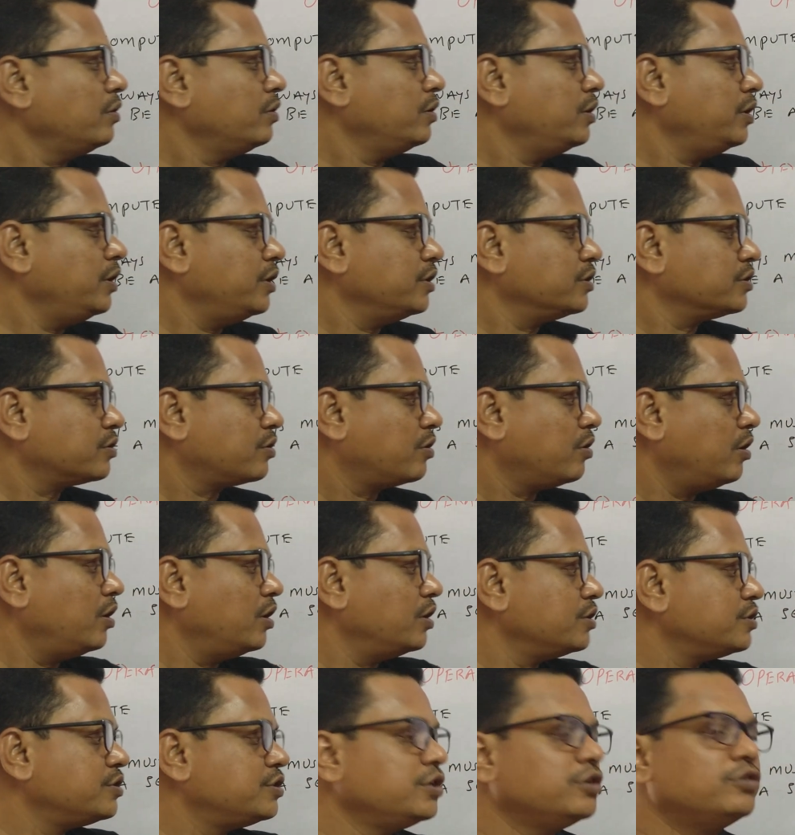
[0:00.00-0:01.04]
it is called
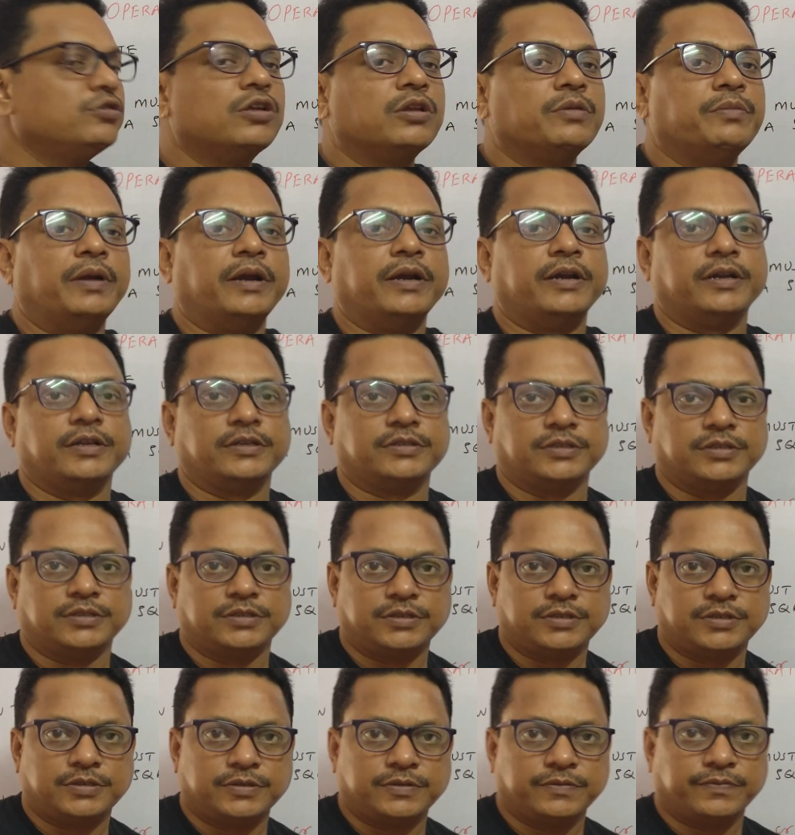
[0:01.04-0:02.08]
singular
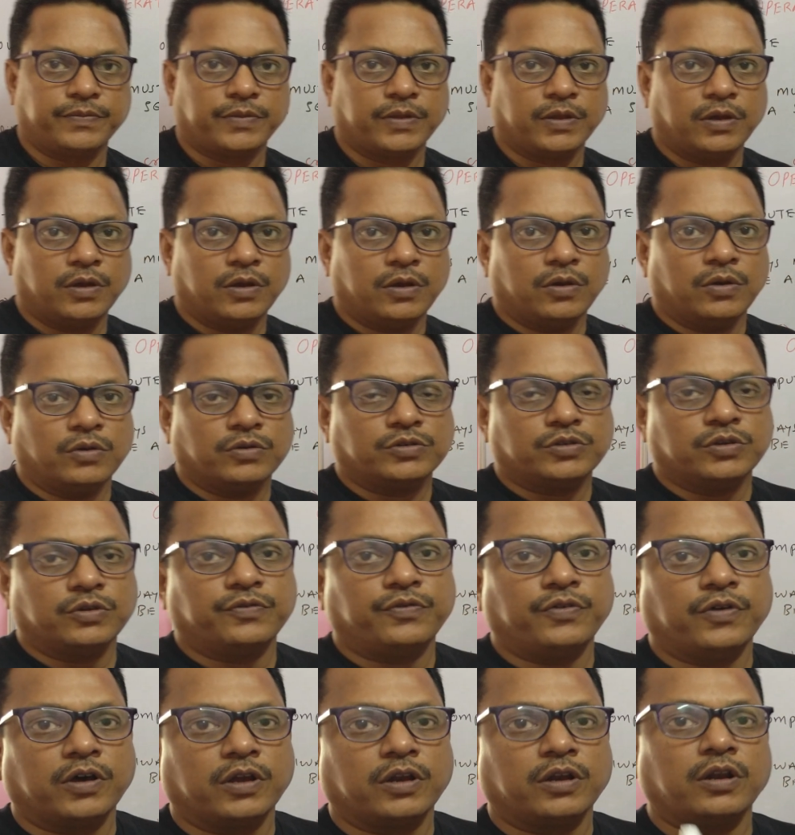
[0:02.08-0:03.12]
matrices. So
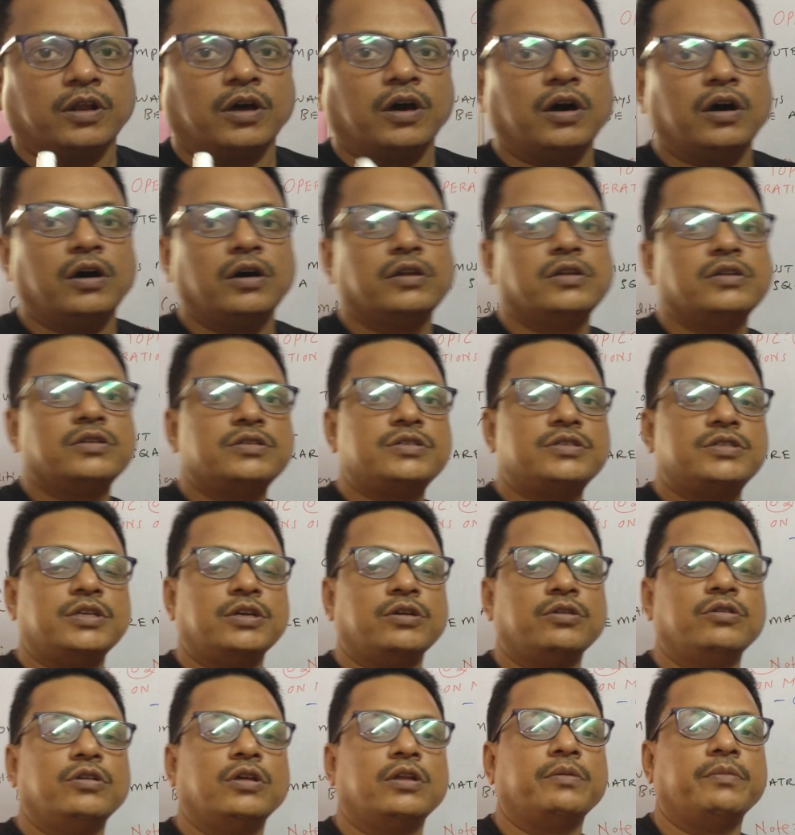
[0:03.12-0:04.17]
for
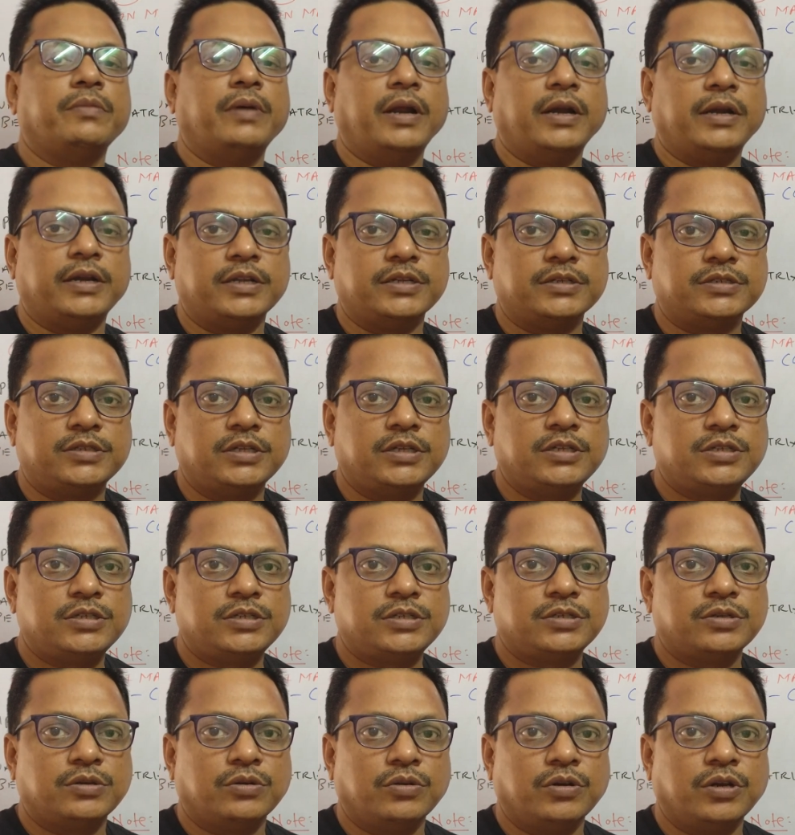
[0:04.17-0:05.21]
non-singular matrices
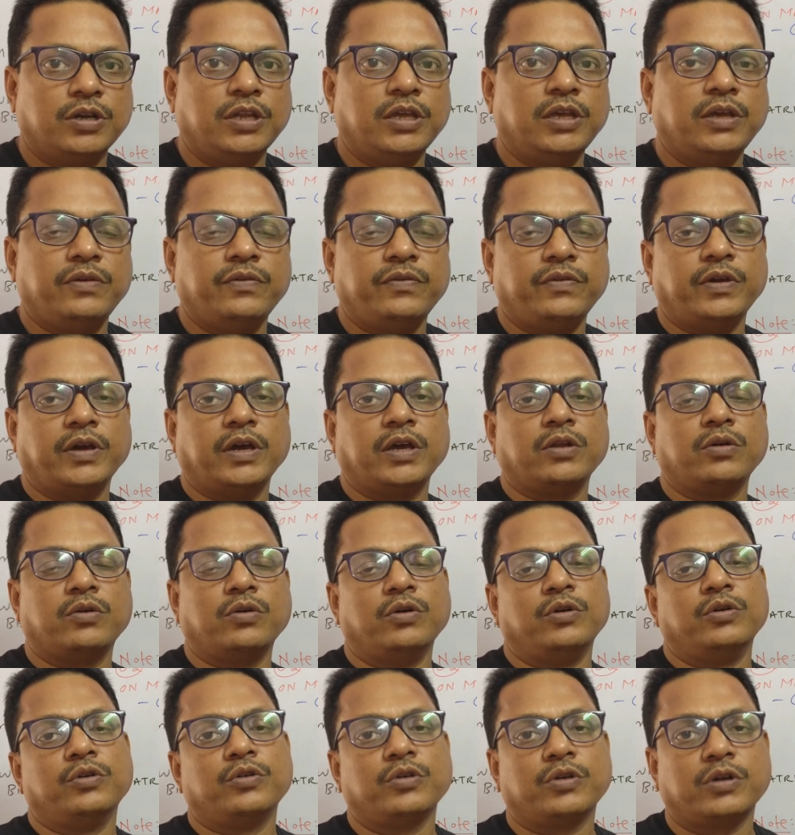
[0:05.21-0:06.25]
only, we are
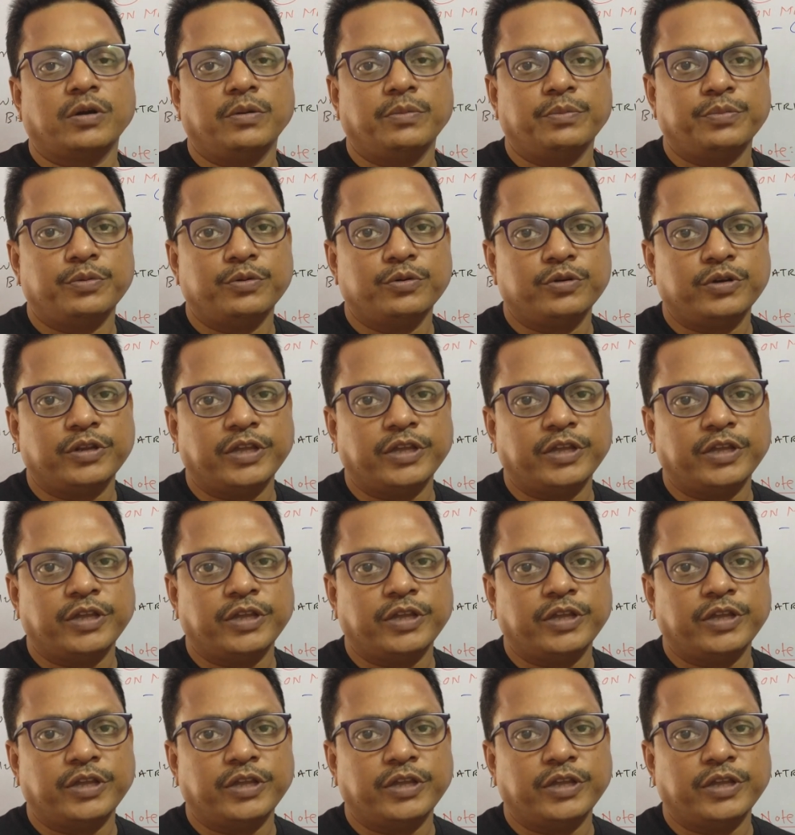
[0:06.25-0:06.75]
going to compute A